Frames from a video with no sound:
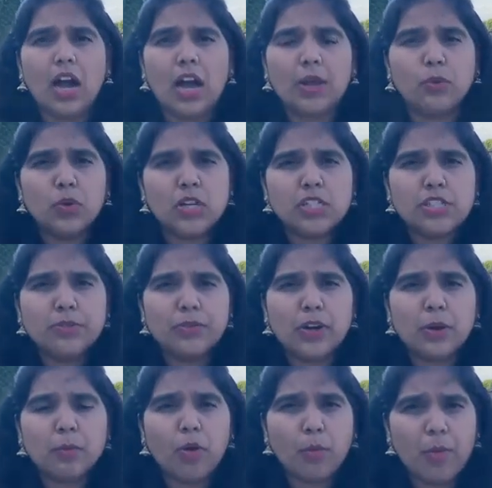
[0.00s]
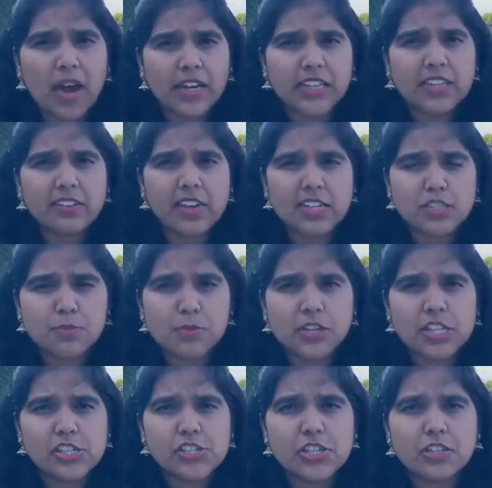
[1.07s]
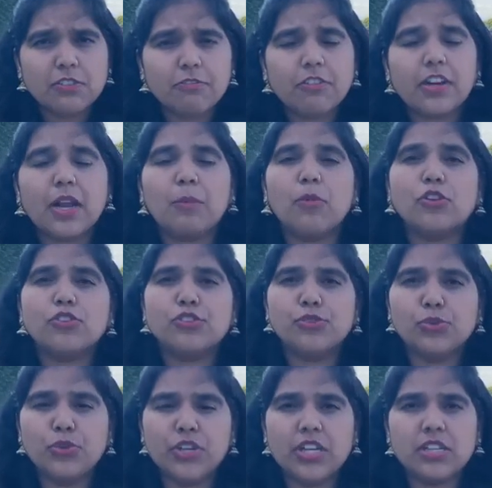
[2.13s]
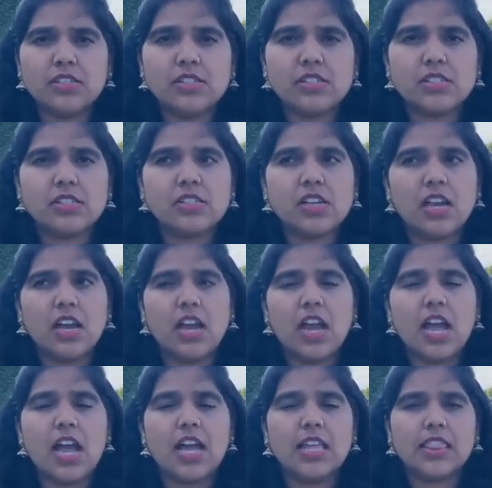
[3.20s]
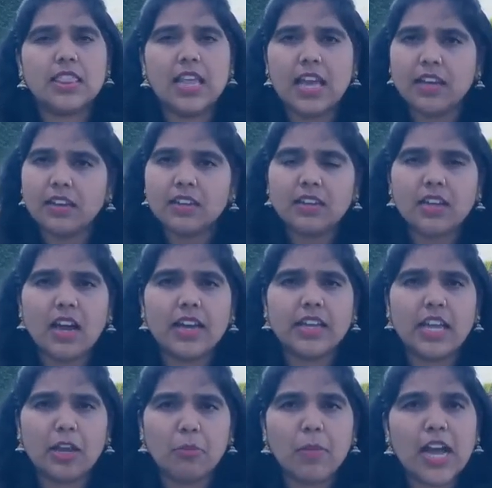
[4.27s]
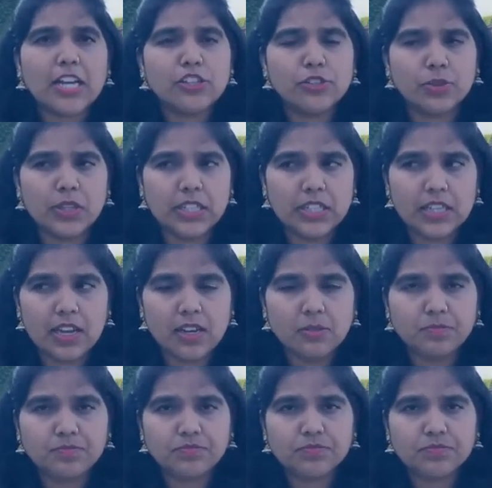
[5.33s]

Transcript: I worked for Bombardier Transportation for about 2 years, and then I came back to India